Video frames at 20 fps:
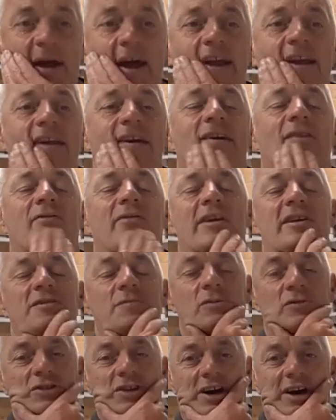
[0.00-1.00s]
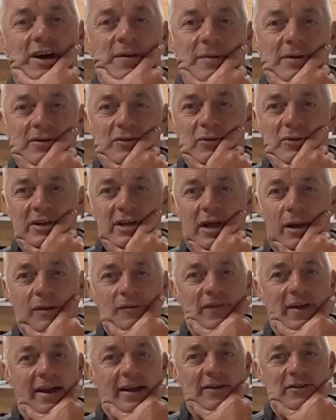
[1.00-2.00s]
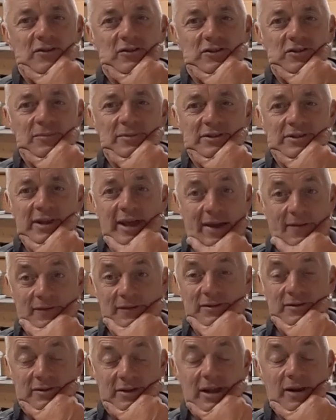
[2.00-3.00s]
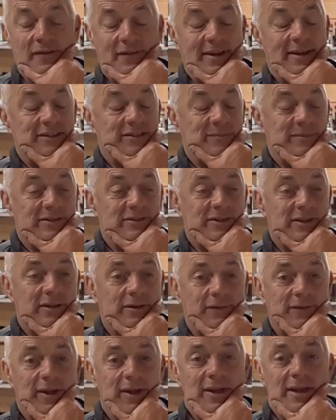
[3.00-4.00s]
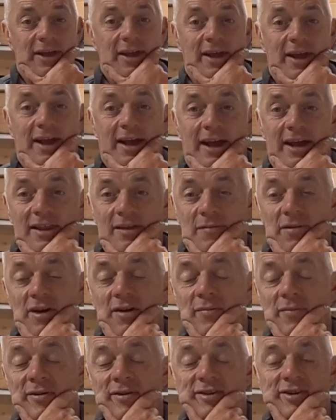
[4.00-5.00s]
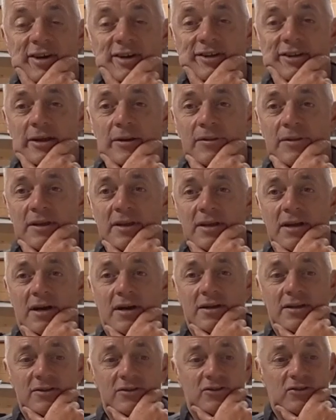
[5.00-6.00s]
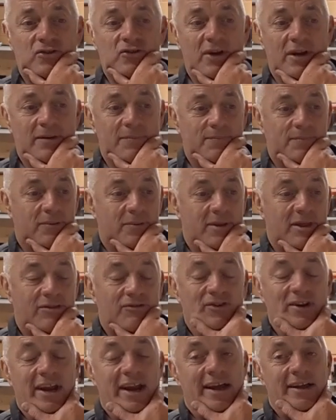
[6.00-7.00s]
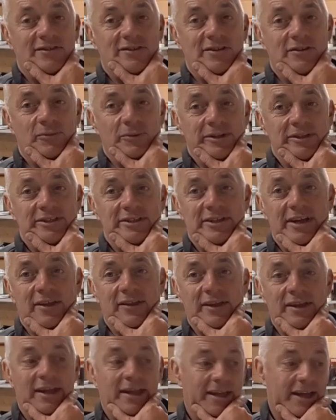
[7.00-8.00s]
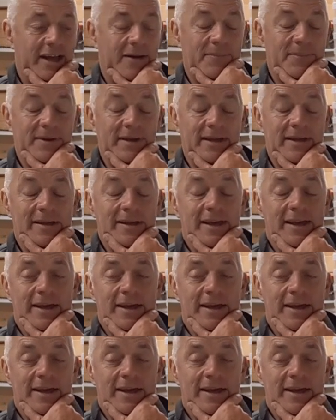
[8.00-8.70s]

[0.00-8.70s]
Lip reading: back at a reasonable time and do a couple of hours to myself. At the moment I don't think I can string probably 3 hours in a week together up here.